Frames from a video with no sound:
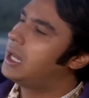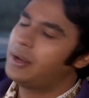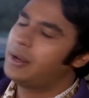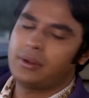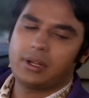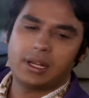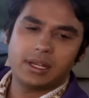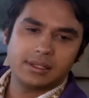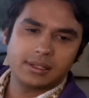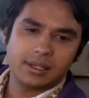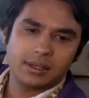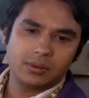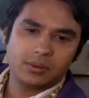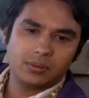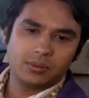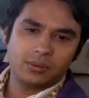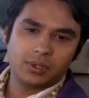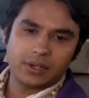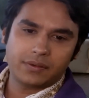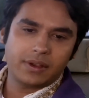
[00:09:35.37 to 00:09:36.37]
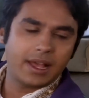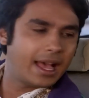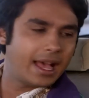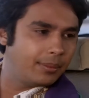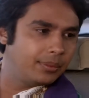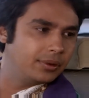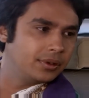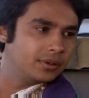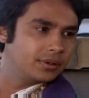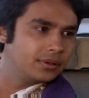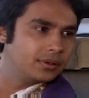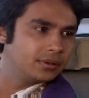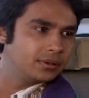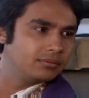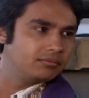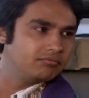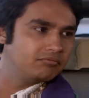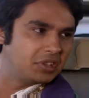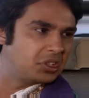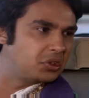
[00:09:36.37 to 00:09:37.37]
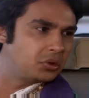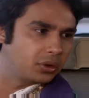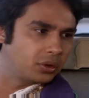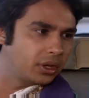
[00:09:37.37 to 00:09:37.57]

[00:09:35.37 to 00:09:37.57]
I realize that whatever happens, it's